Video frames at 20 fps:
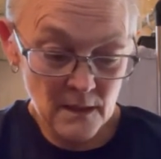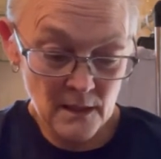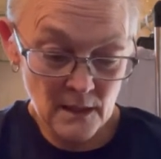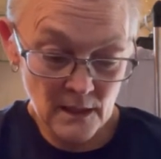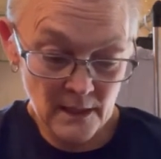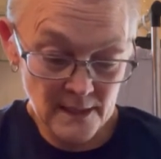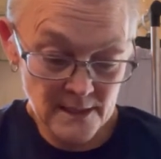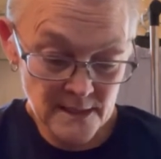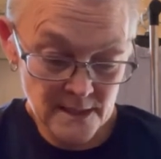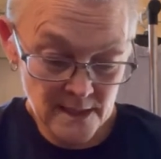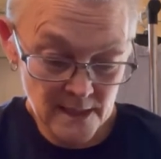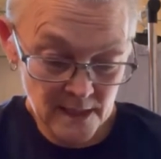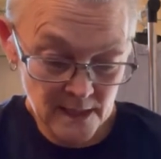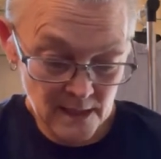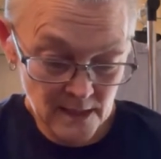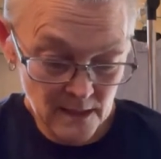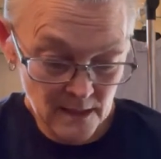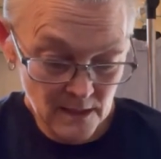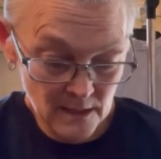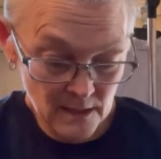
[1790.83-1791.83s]
list
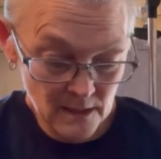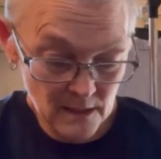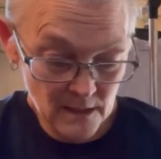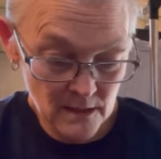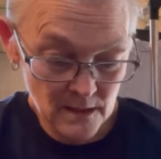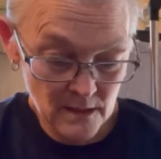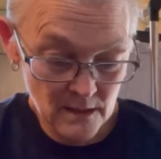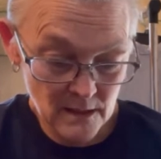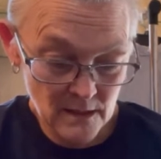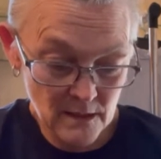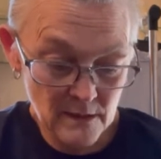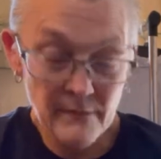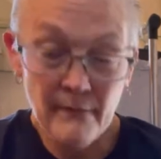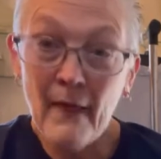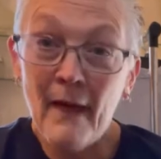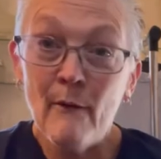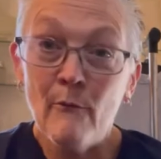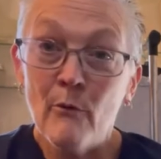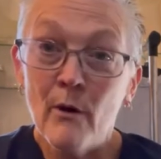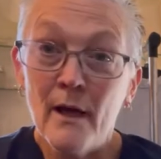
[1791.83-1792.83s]
it
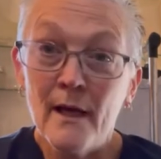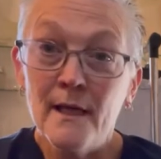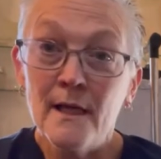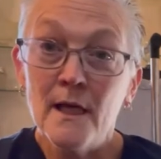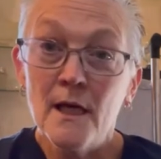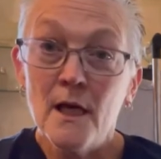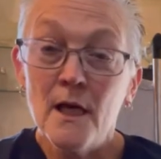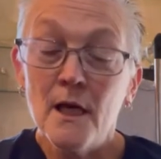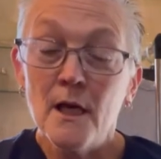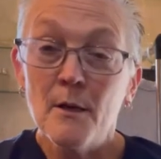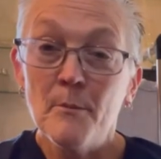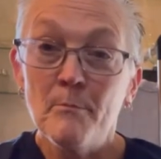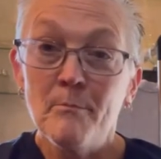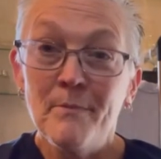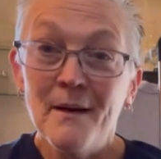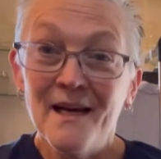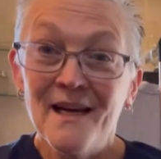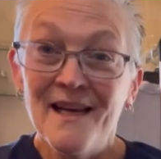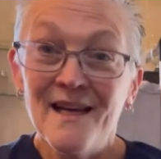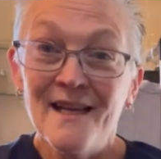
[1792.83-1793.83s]
that way.
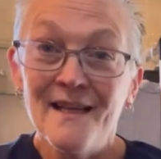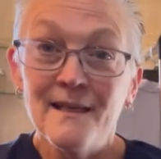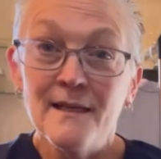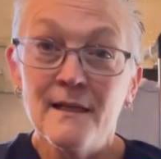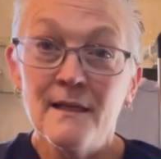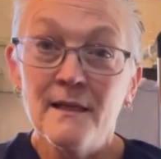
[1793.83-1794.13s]
But